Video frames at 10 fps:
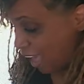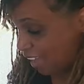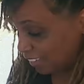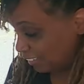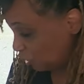
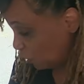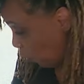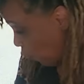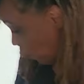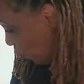And
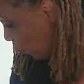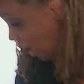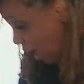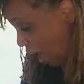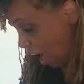so
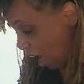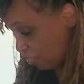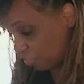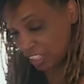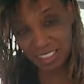
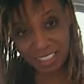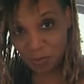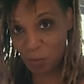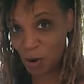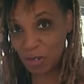this has
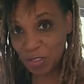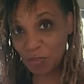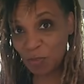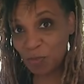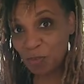worked
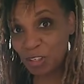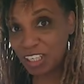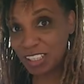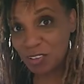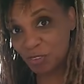
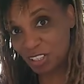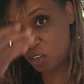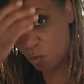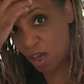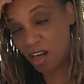really, really
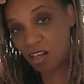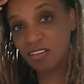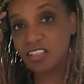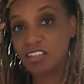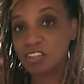well.
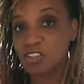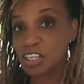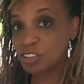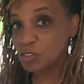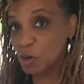
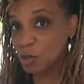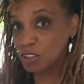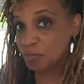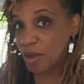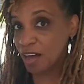There's no
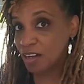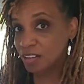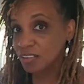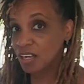smells.